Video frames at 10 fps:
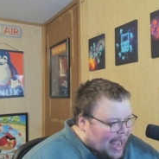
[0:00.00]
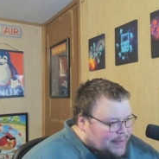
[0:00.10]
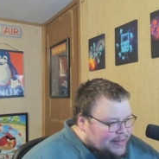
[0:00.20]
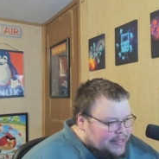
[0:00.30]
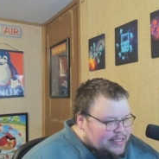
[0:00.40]

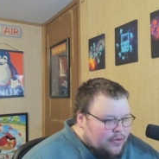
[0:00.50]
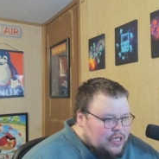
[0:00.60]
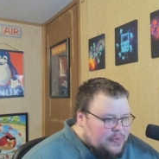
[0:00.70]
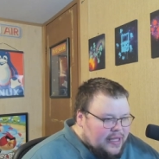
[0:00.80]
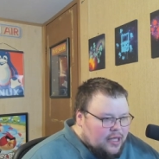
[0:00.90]
I'm at least
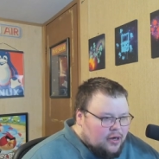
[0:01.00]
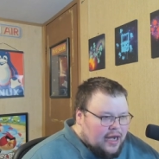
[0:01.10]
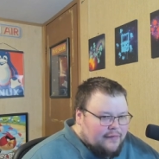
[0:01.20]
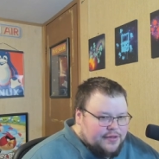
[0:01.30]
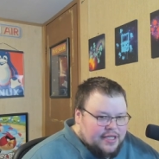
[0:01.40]
going to begin our
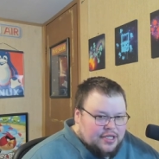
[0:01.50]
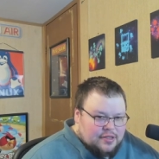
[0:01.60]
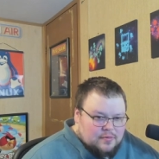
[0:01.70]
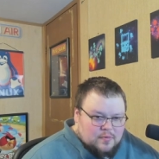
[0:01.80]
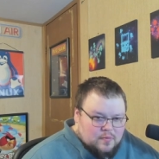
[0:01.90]

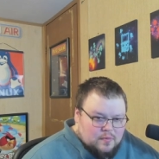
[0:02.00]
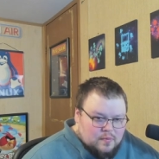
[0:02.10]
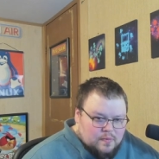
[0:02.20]
conversation